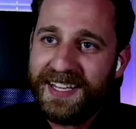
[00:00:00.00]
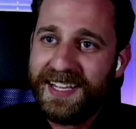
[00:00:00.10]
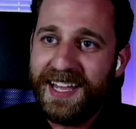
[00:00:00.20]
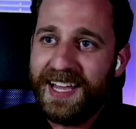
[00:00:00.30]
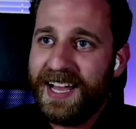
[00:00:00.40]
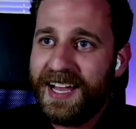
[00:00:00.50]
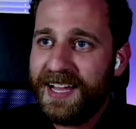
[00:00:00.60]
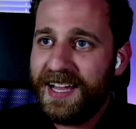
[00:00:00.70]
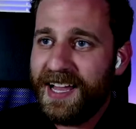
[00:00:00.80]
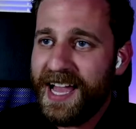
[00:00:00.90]

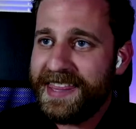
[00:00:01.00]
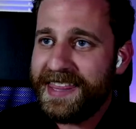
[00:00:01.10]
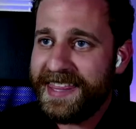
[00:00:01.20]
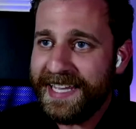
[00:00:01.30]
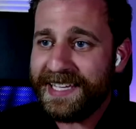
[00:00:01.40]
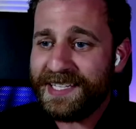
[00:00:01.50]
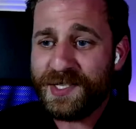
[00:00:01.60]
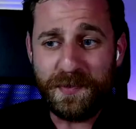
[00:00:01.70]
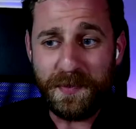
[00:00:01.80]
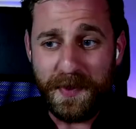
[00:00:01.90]
I think it's
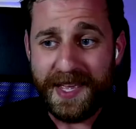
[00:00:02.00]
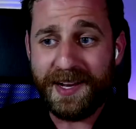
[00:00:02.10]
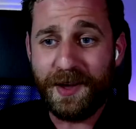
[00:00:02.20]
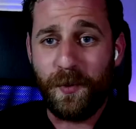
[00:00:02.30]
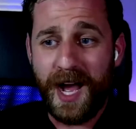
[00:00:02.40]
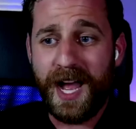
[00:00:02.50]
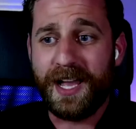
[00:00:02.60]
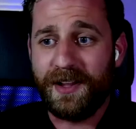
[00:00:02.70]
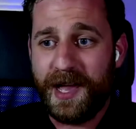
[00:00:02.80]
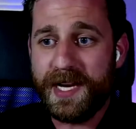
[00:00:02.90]
been a
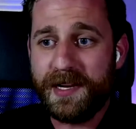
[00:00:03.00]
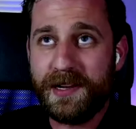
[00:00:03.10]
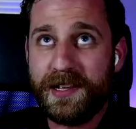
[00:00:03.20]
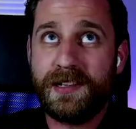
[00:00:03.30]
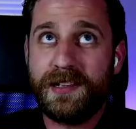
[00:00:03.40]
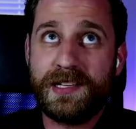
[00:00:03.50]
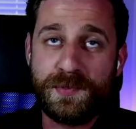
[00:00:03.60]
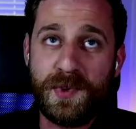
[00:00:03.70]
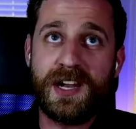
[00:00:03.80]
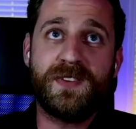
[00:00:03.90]
while. I mean,
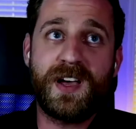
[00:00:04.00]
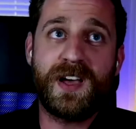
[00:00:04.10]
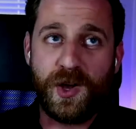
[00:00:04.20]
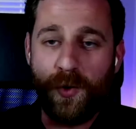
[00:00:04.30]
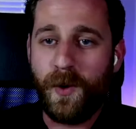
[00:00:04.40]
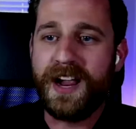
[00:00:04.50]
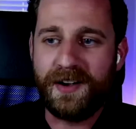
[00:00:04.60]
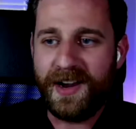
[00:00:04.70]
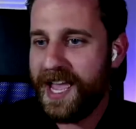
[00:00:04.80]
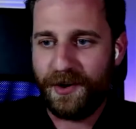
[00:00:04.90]
Spotify
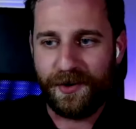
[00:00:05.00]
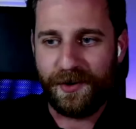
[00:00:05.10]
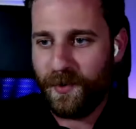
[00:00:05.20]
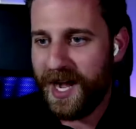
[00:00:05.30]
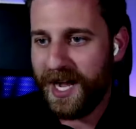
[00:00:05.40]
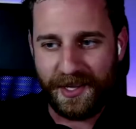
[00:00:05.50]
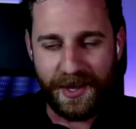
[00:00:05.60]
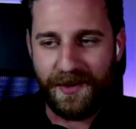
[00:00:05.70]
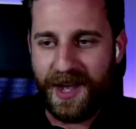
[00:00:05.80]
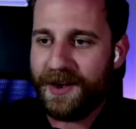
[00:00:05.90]
acquired Anchor a while
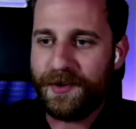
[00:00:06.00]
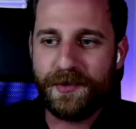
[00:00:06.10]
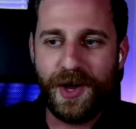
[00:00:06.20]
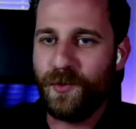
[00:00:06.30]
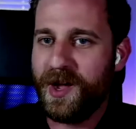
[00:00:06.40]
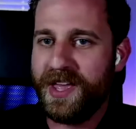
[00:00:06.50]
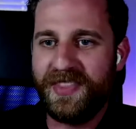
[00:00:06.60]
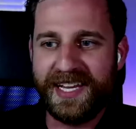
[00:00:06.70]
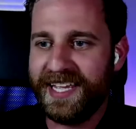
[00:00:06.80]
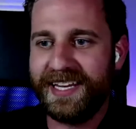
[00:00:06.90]
ago. I don't know when they
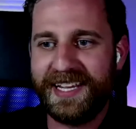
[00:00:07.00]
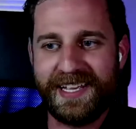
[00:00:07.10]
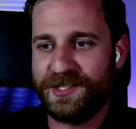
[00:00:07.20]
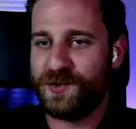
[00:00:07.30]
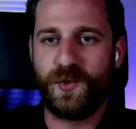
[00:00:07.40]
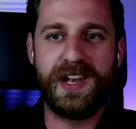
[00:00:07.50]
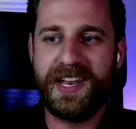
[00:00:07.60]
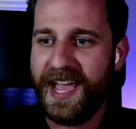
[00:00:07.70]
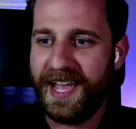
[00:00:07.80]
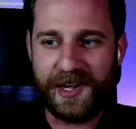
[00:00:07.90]
did it. Just one
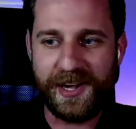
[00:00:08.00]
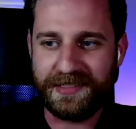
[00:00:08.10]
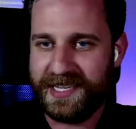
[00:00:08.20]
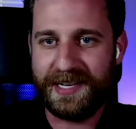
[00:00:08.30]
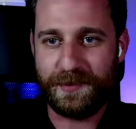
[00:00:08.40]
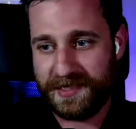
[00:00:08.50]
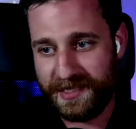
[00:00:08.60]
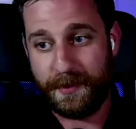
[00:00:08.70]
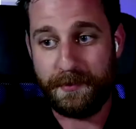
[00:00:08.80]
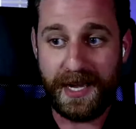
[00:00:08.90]
day I logged in. It was
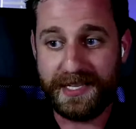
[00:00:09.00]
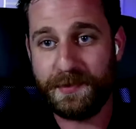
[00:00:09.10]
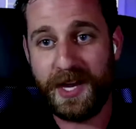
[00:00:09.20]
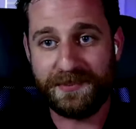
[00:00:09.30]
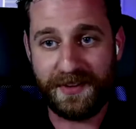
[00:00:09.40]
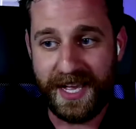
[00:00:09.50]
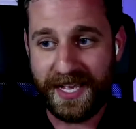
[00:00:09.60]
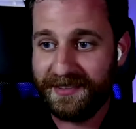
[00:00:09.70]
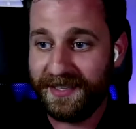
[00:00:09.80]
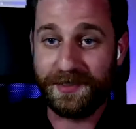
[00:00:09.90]
like, buy Spotify.
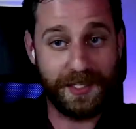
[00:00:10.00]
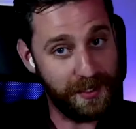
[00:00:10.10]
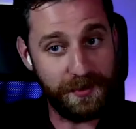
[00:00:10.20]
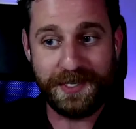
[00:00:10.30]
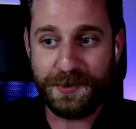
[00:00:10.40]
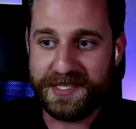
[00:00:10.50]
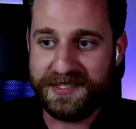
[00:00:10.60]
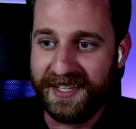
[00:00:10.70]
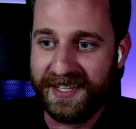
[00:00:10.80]
I was like, oh, interesting.